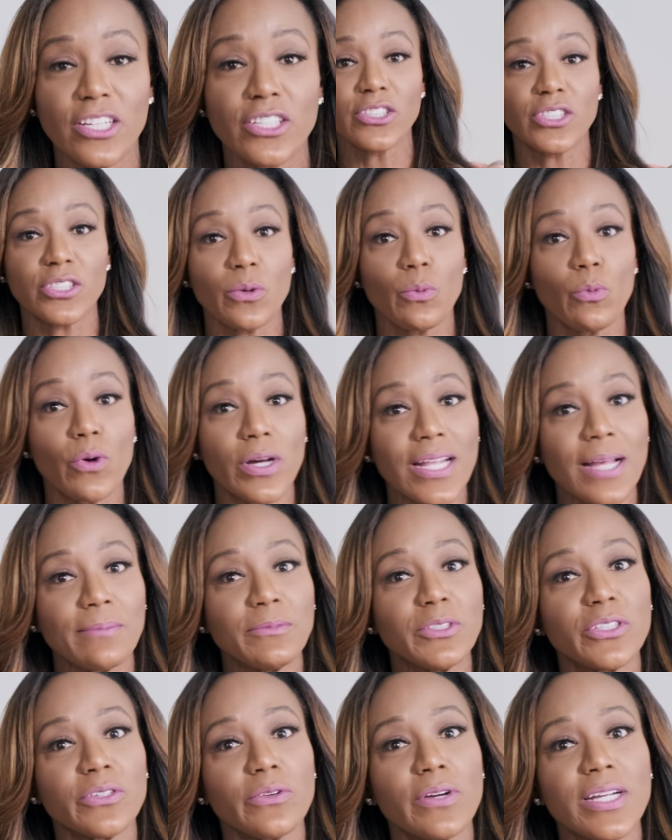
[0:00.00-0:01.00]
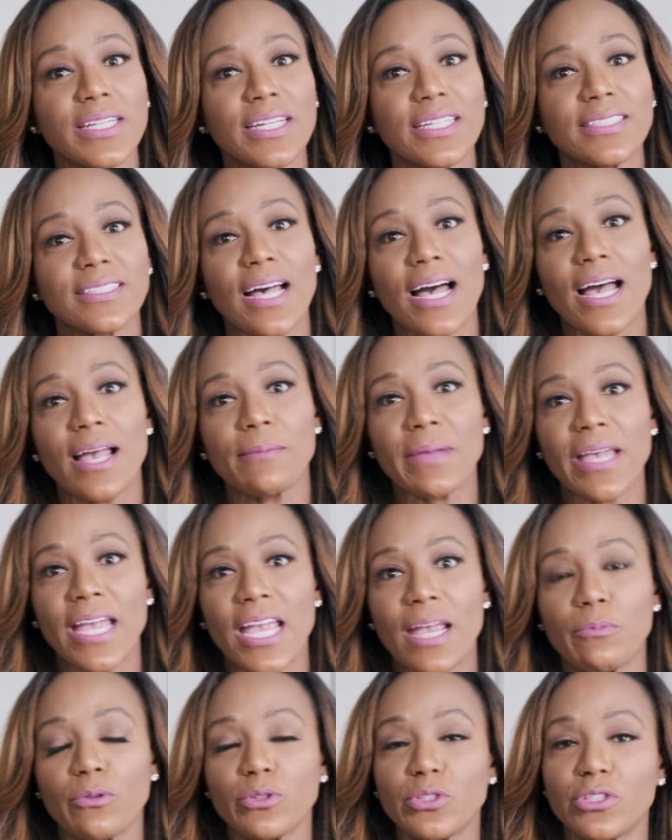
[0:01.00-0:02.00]
So what I'm doing is I'm
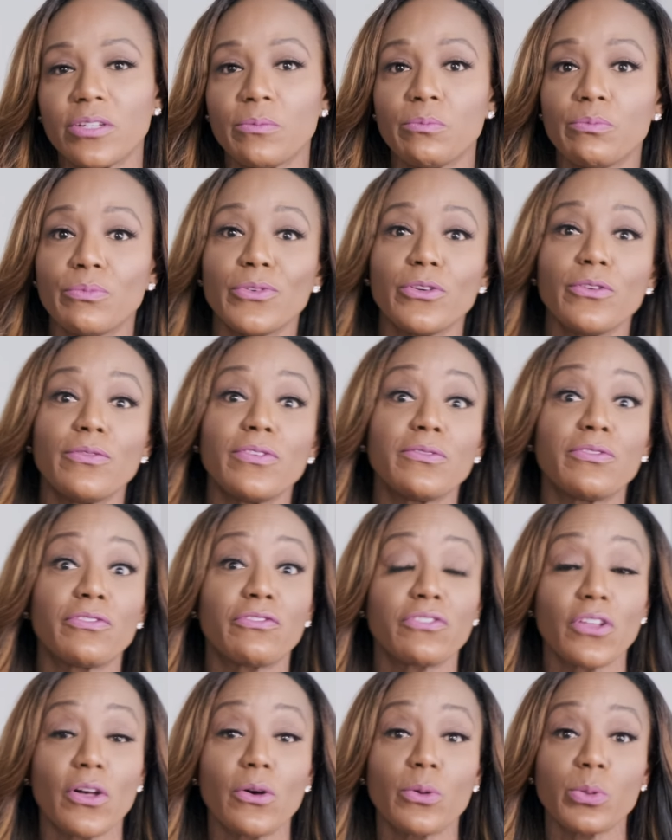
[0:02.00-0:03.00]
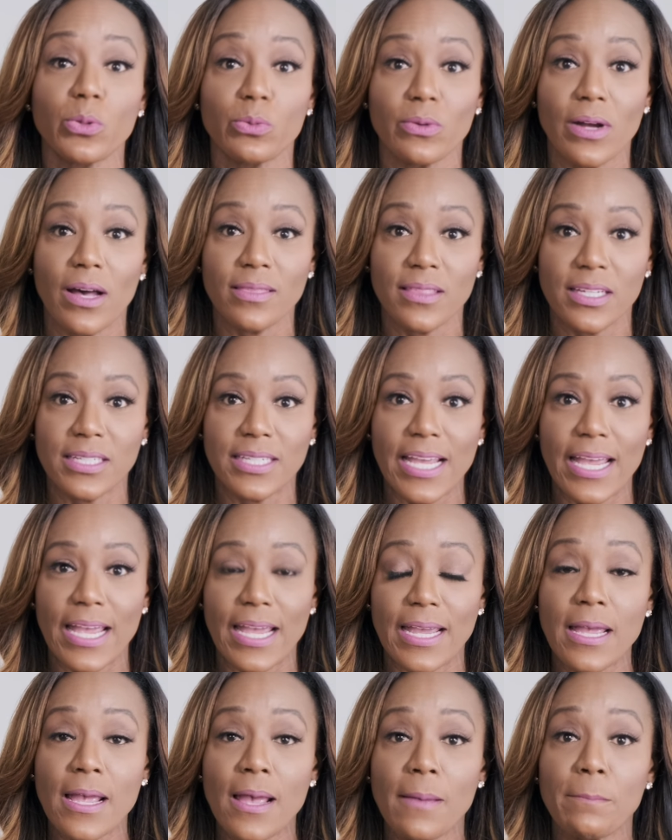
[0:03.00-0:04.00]
able to move and flow throughout the
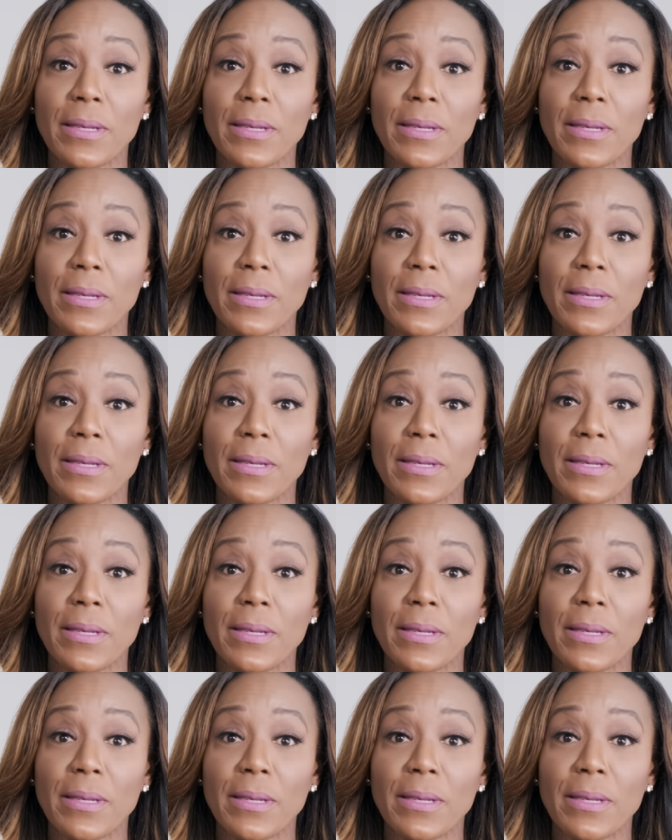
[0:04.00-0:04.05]
day